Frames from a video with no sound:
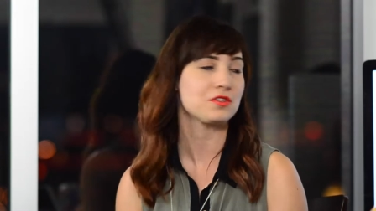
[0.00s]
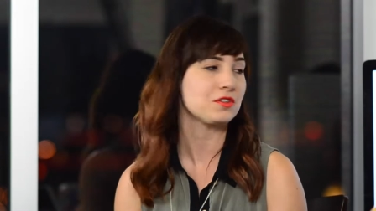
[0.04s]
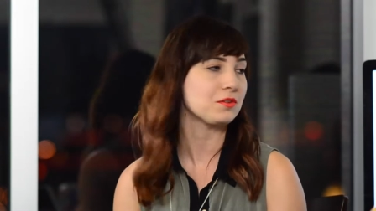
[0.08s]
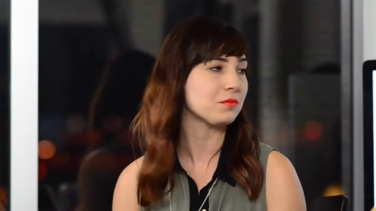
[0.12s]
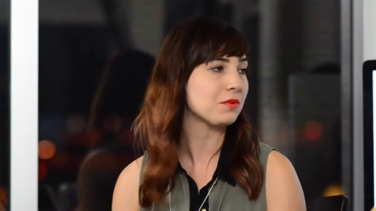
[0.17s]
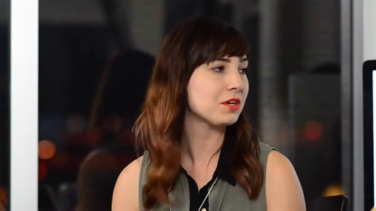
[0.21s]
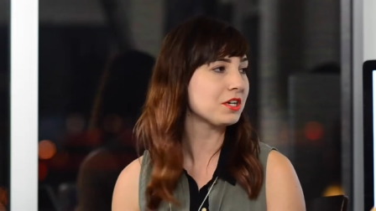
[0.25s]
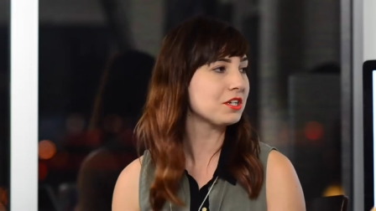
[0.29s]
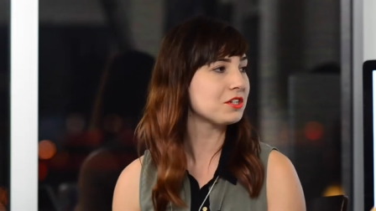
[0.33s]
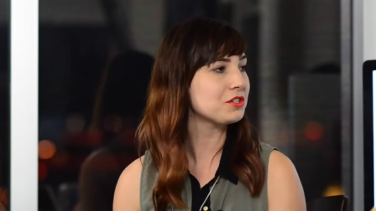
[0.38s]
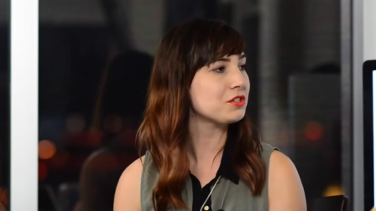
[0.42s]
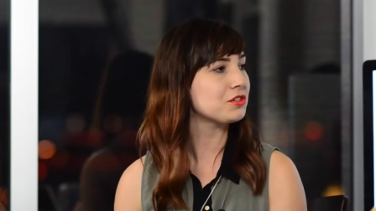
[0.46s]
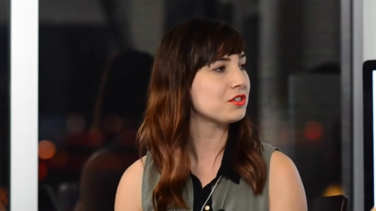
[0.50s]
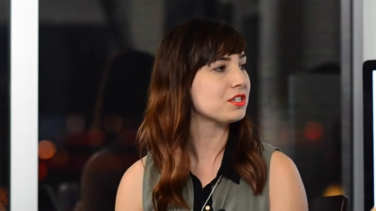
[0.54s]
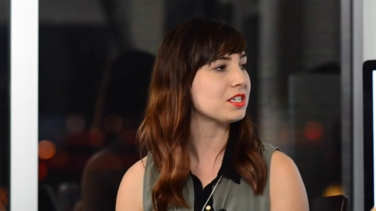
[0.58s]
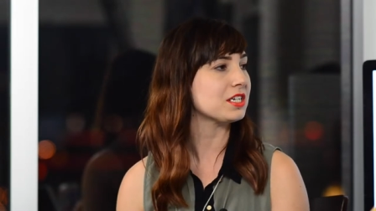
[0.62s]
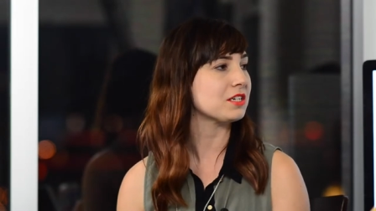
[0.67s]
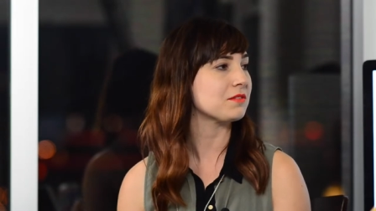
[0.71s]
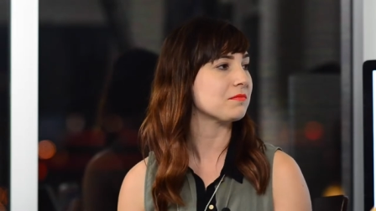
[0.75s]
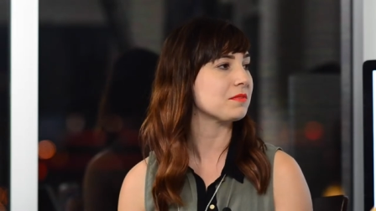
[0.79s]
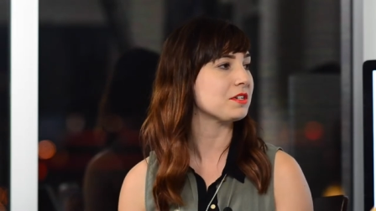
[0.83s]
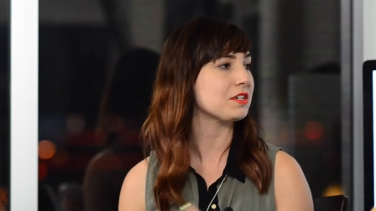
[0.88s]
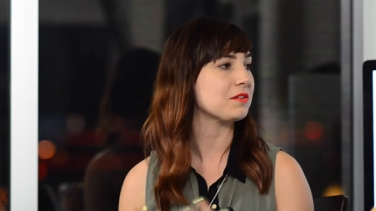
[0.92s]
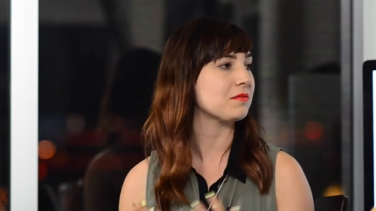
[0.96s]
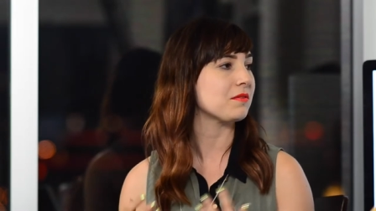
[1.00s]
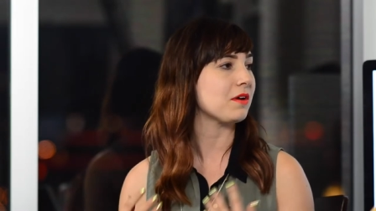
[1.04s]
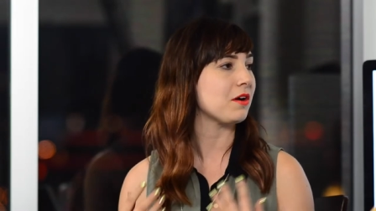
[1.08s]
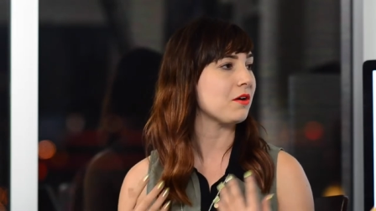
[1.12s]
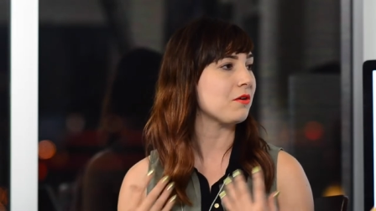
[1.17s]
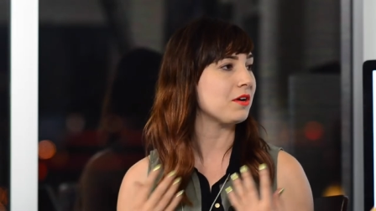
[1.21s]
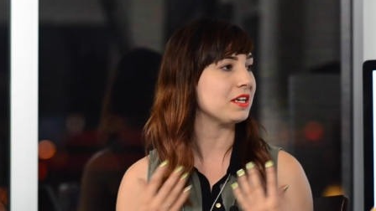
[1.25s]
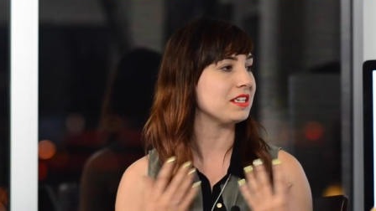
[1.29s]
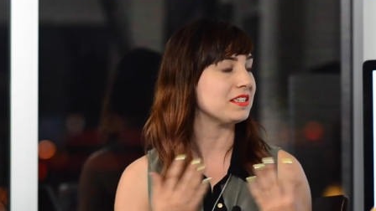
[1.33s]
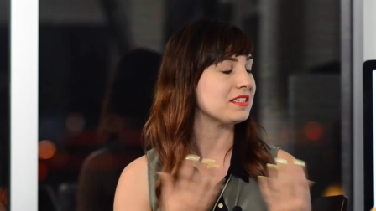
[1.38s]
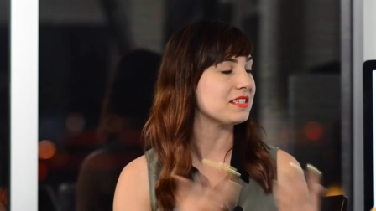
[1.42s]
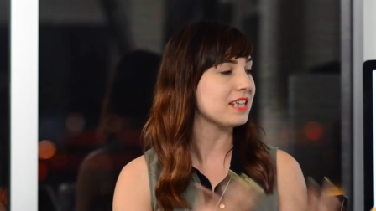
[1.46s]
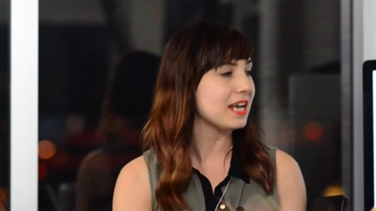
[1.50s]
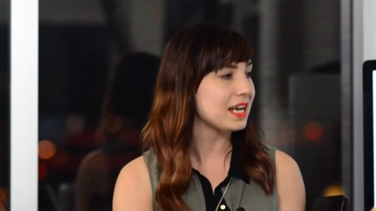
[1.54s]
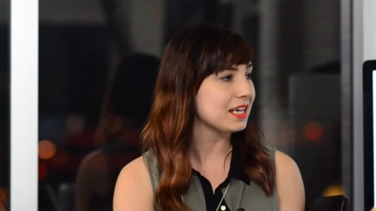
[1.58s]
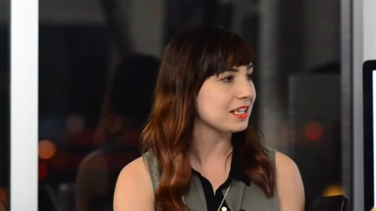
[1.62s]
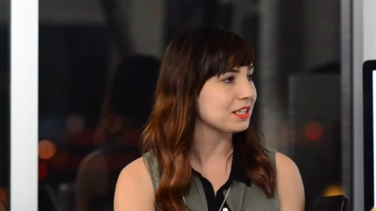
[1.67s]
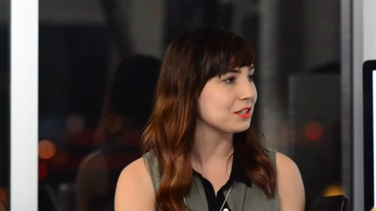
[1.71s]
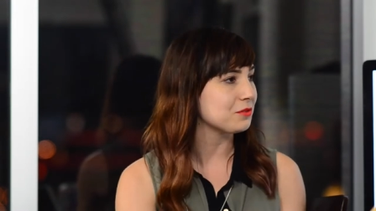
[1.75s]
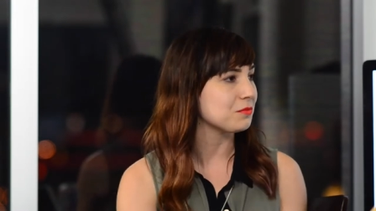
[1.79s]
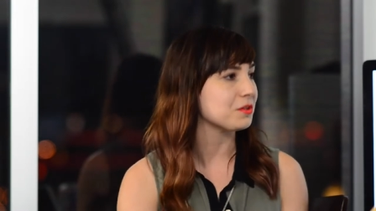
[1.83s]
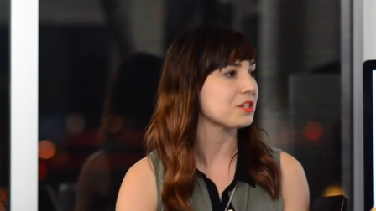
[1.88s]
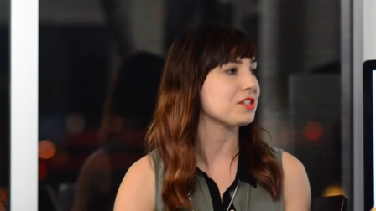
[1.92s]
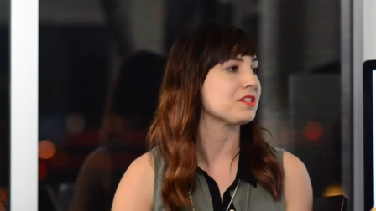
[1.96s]
So why don't you tell me
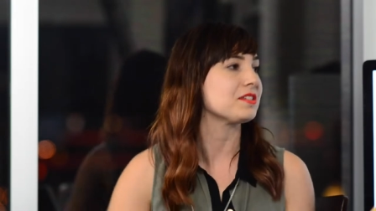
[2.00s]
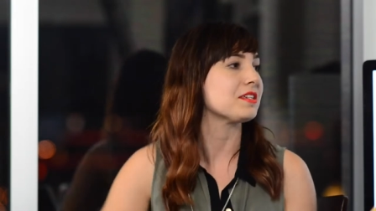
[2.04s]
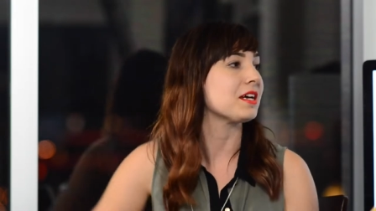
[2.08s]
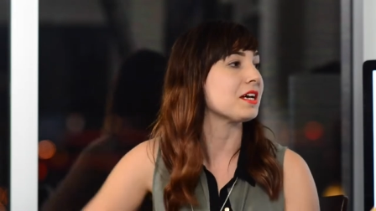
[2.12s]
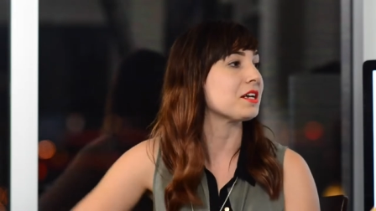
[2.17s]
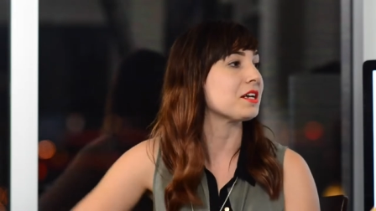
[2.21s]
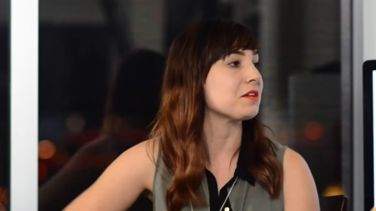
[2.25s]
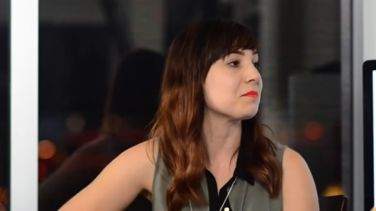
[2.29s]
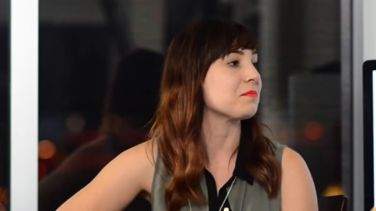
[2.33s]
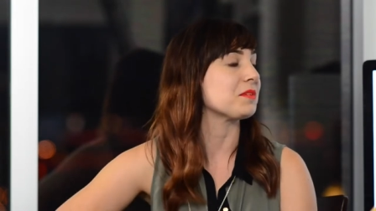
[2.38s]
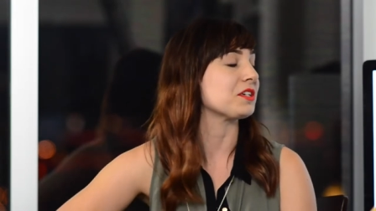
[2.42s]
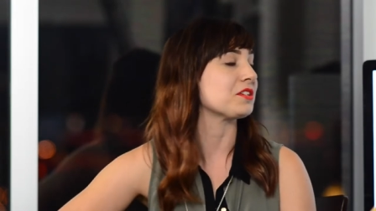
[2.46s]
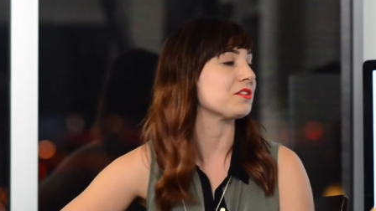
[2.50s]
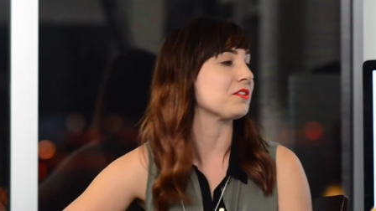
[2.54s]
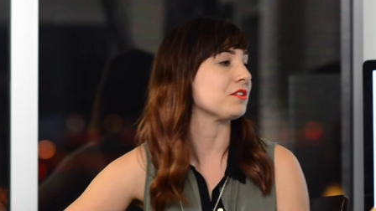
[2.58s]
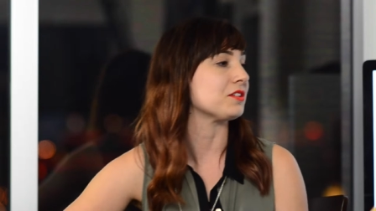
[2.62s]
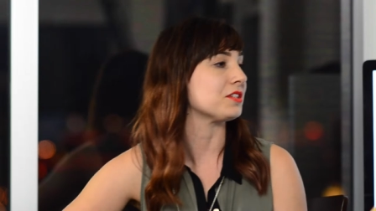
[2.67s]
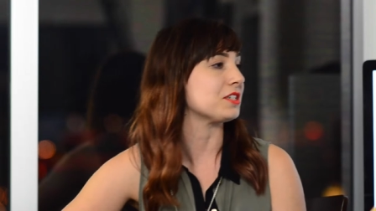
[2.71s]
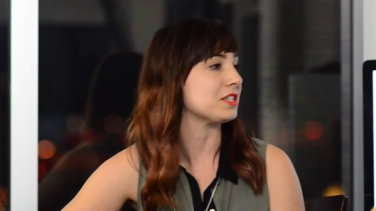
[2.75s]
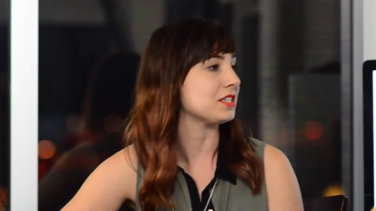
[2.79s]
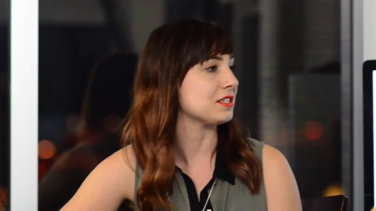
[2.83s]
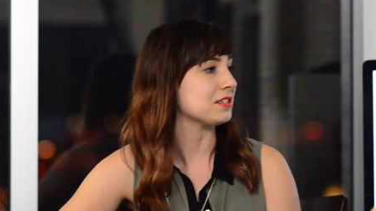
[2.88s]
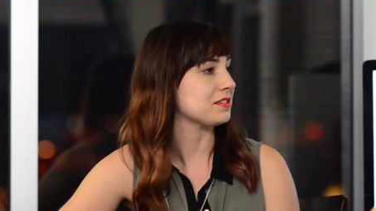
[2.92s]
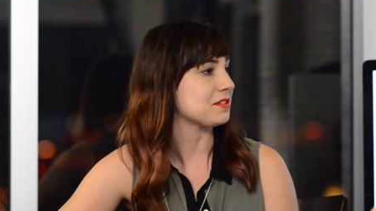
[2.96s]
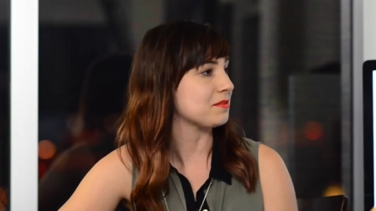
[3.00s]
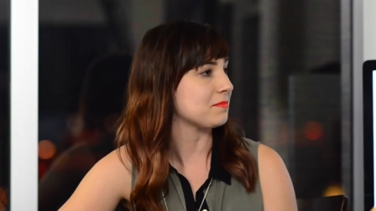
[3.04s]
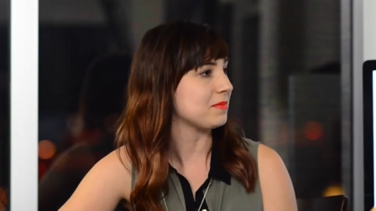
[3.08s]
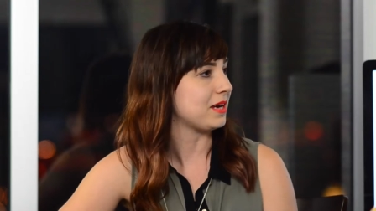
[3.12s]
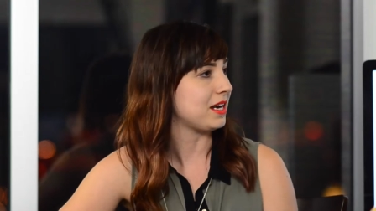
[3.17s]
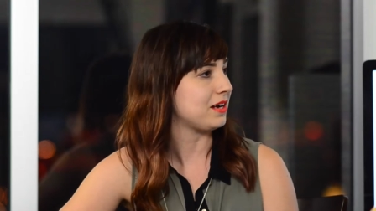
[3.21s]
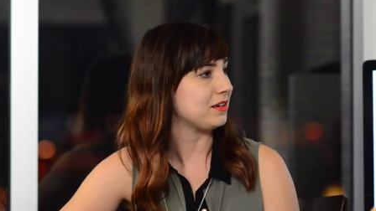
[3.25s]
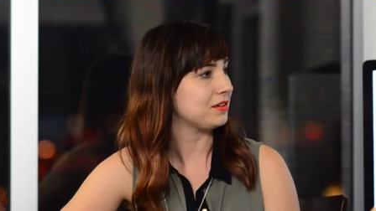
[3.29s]
exactly what Startup Mixology is about?